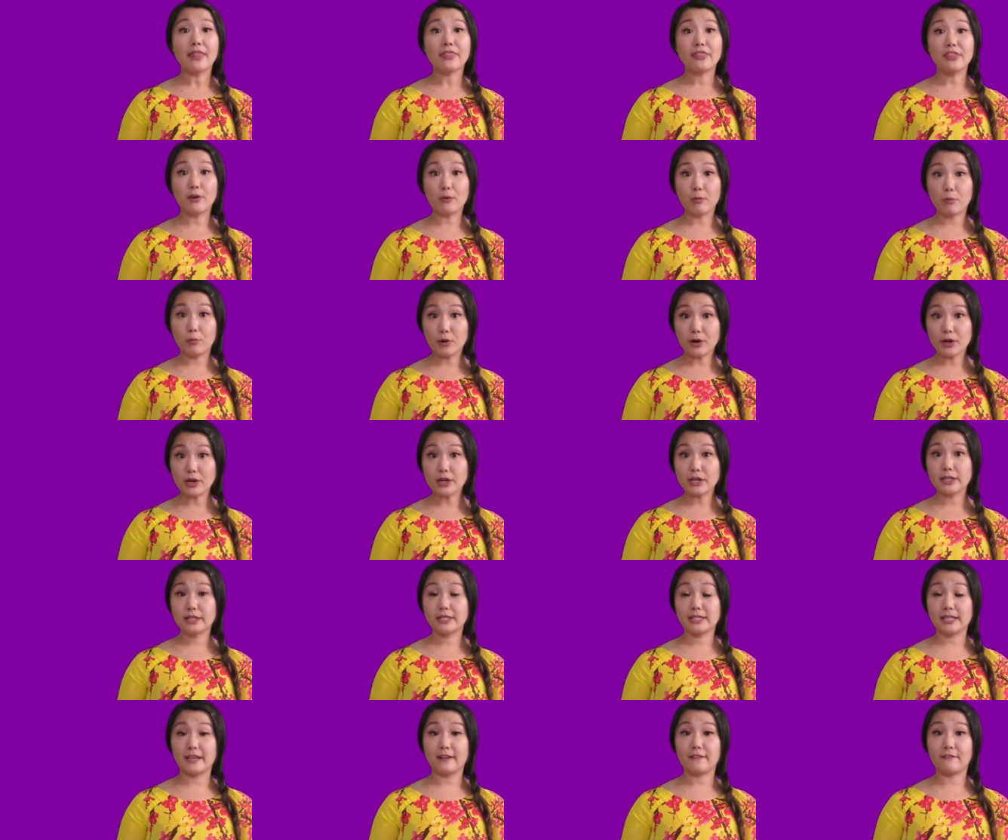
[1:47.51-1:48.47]
The
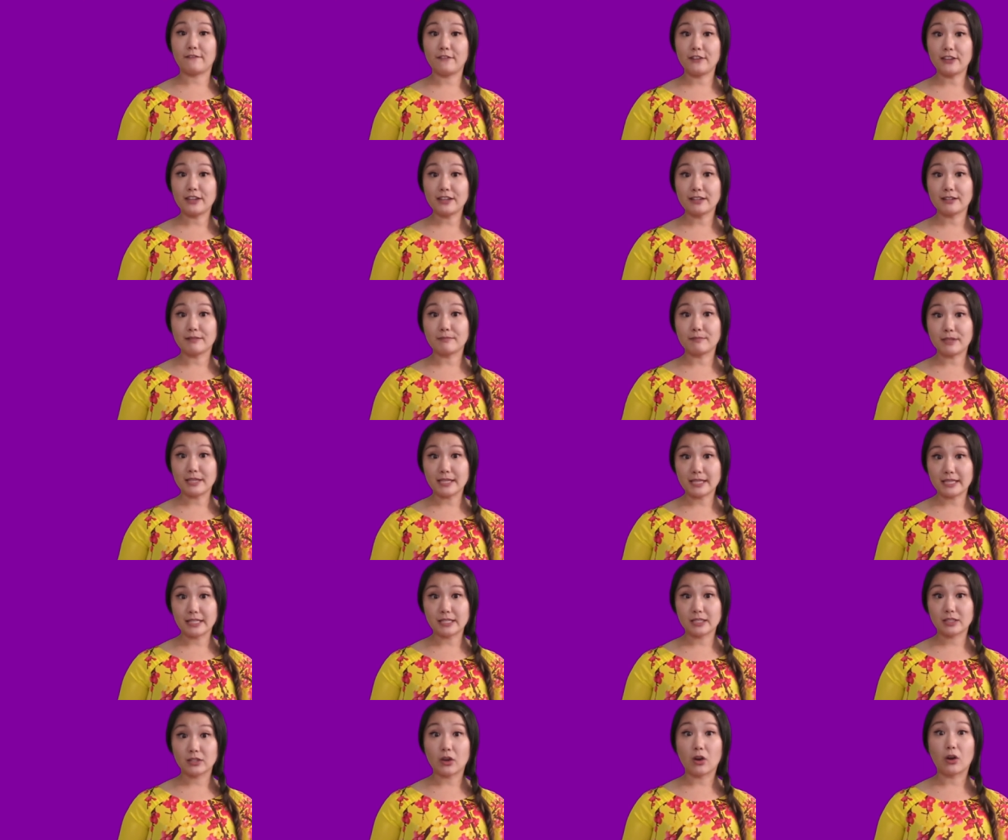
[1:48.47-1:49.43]
words in
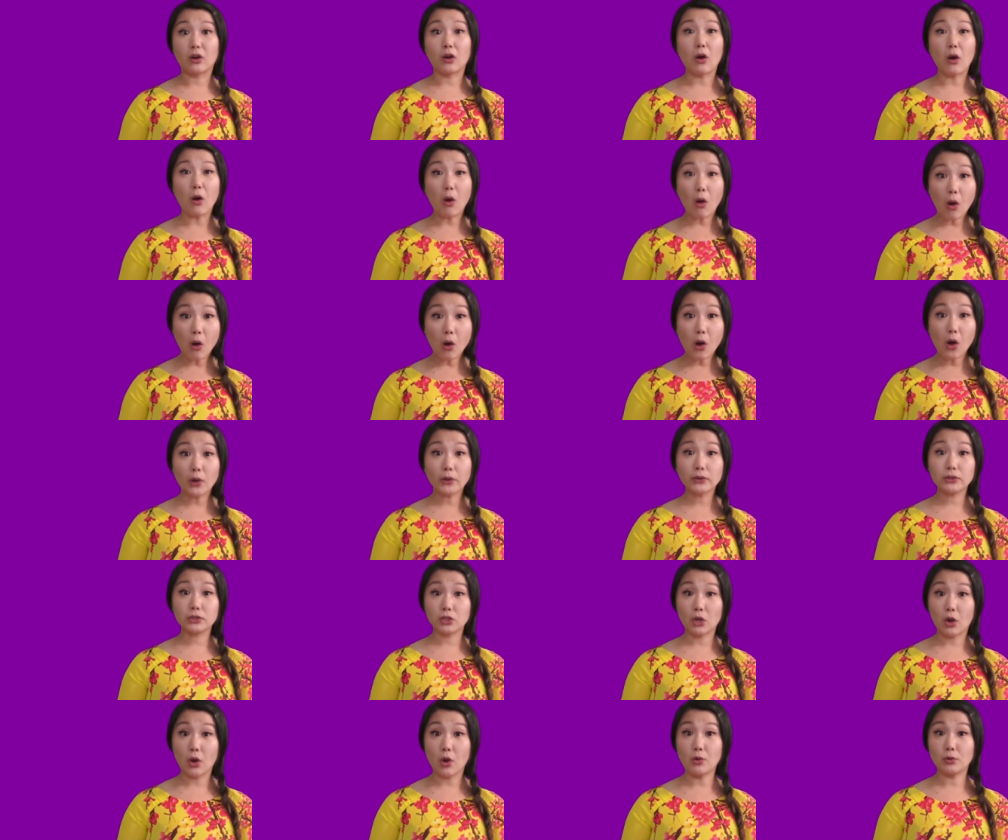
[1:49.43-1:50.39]
Vietnamese are
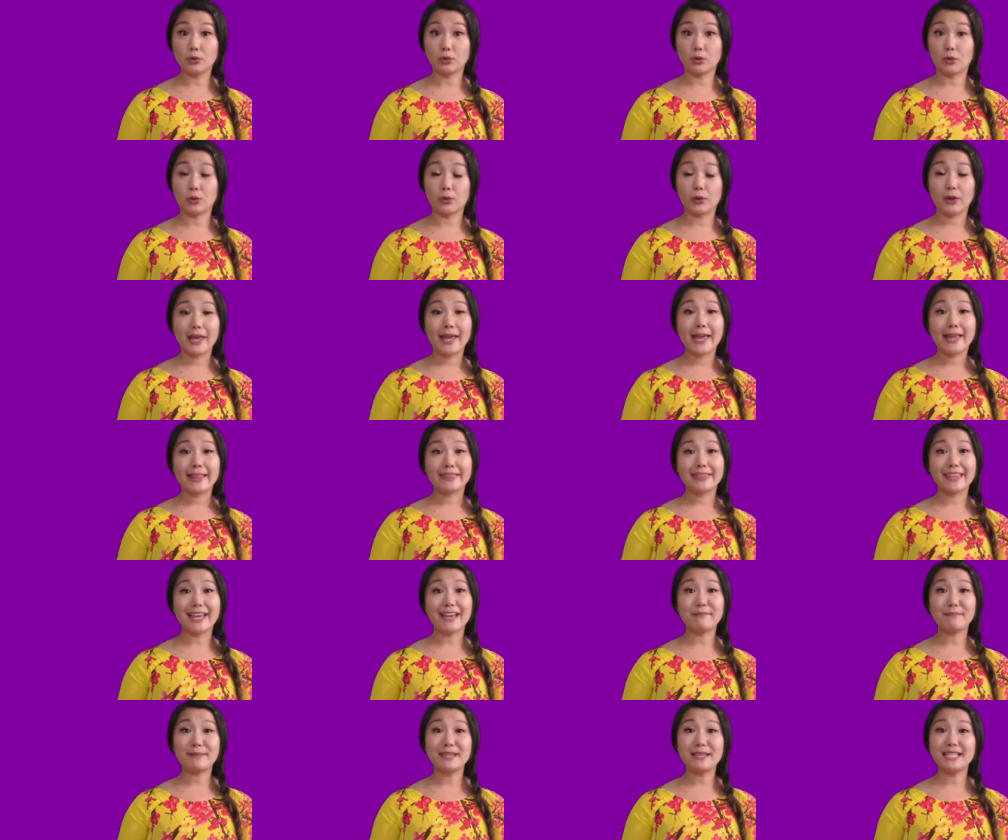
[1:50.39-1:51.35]
all tonal.
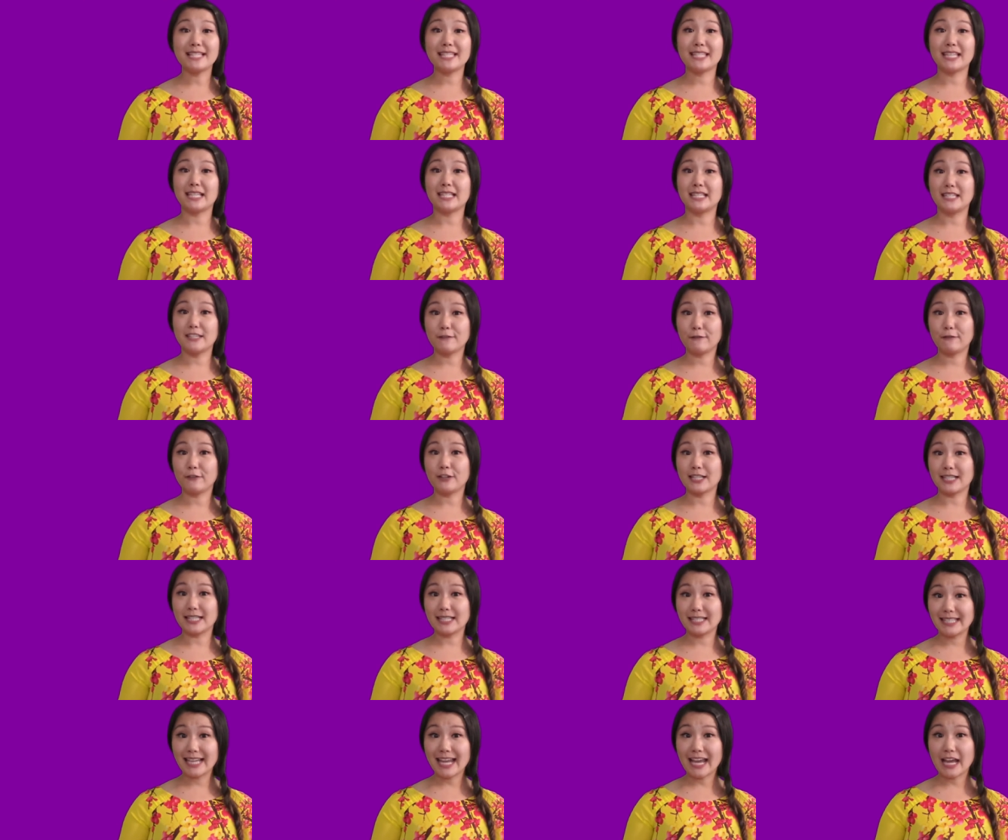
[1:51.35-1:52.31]
That means the
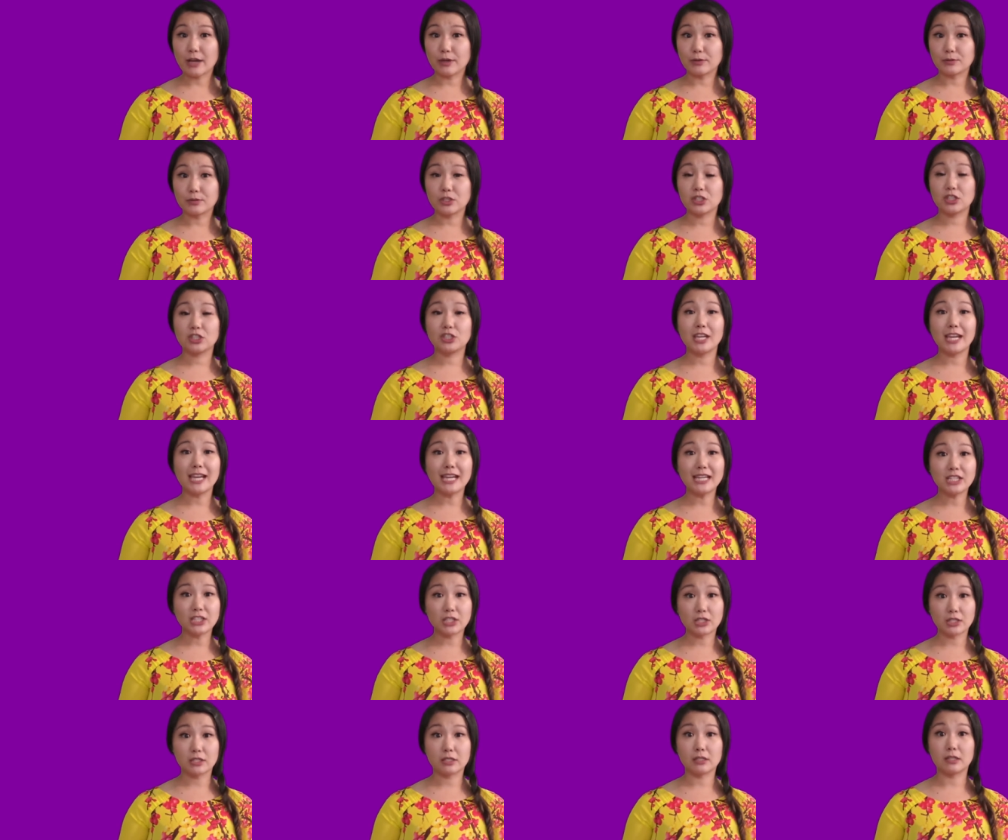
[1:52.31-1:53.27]
different sounds
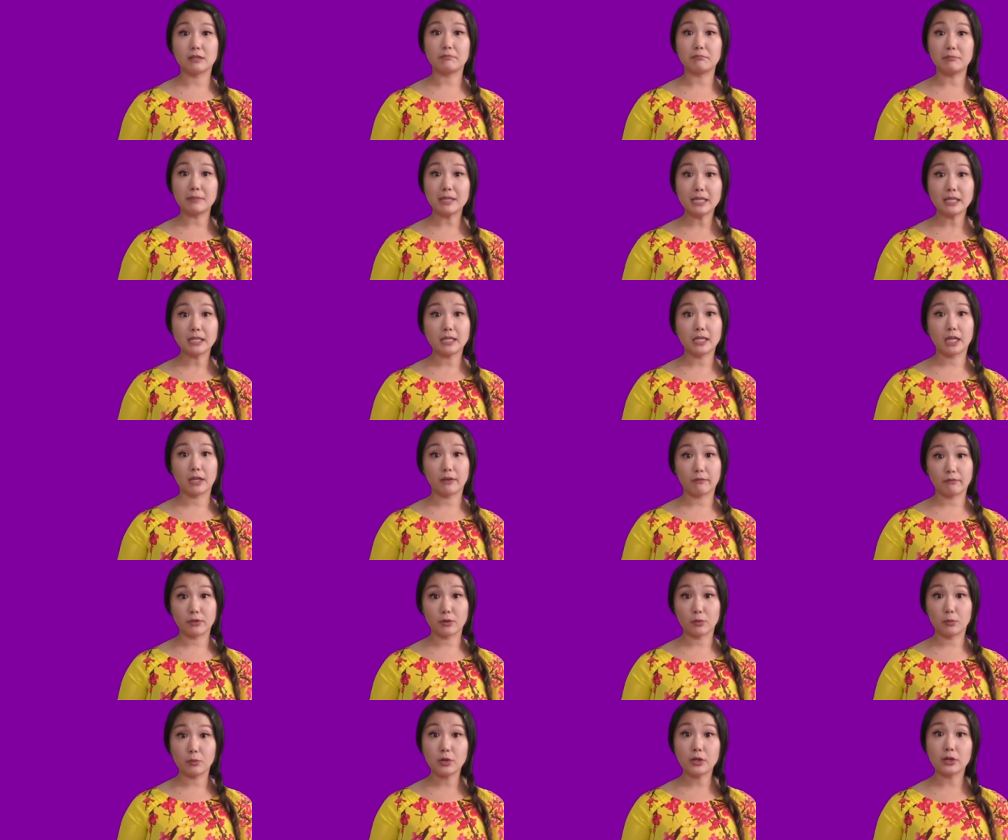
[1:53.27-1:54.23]
changes the meaning
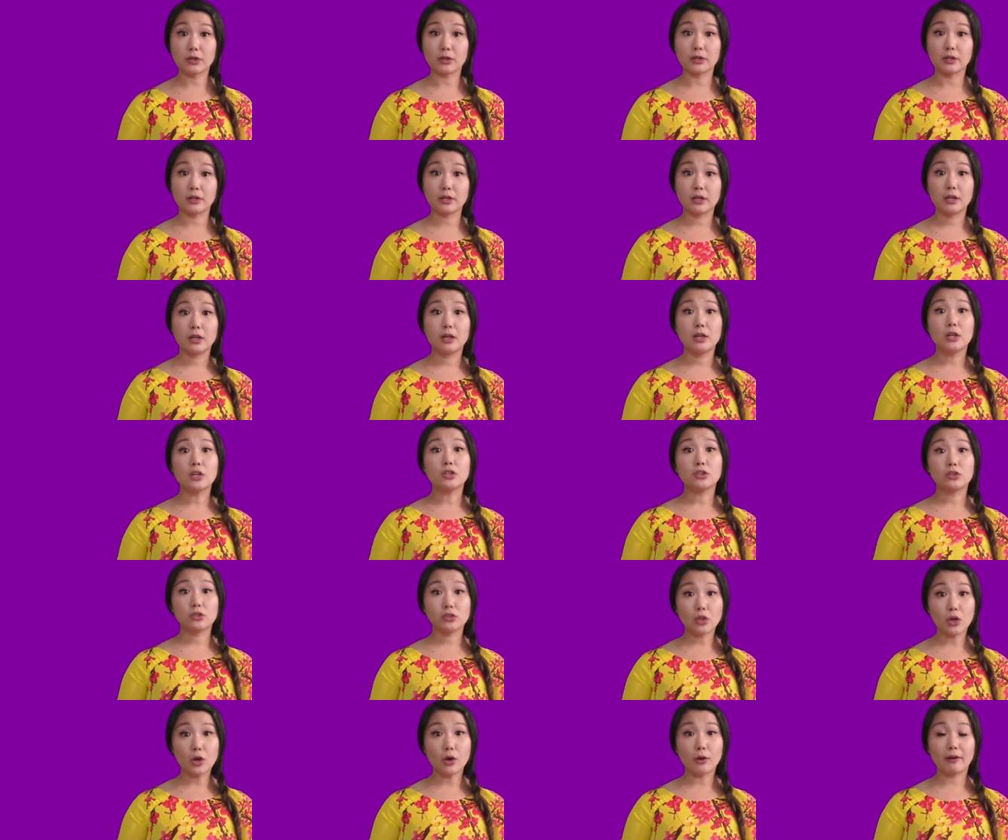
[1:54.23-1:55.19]
of the word.
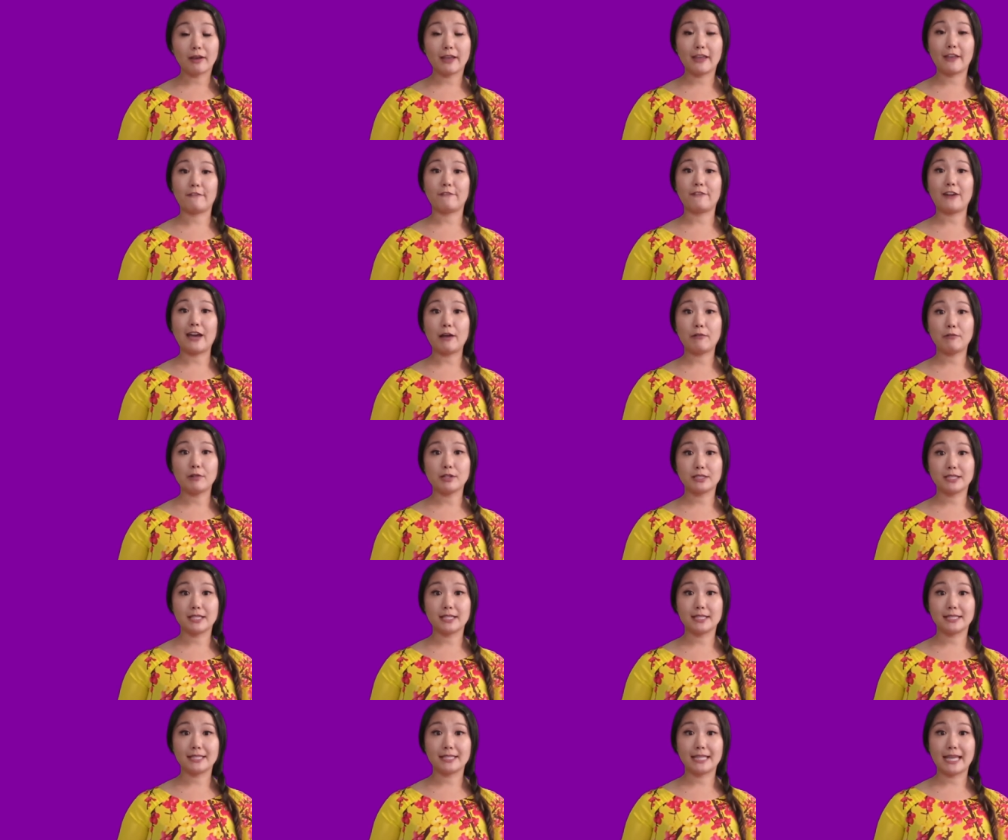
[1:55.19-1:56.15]
So if I were
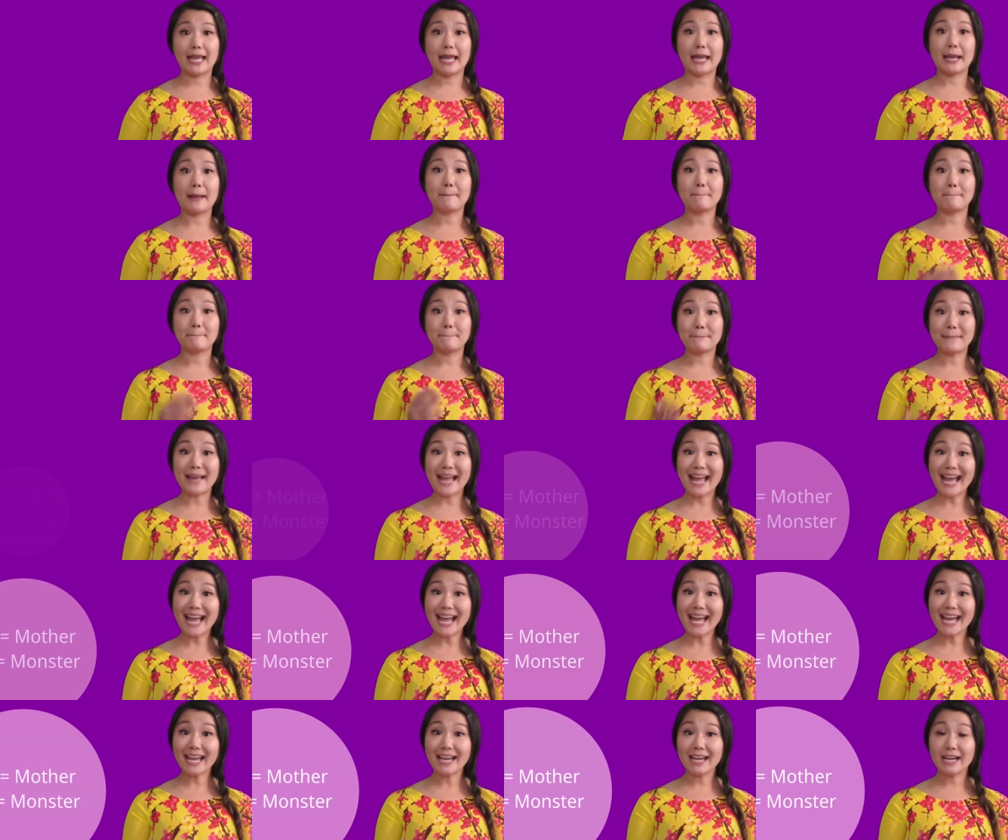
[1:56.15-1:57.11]
to say ma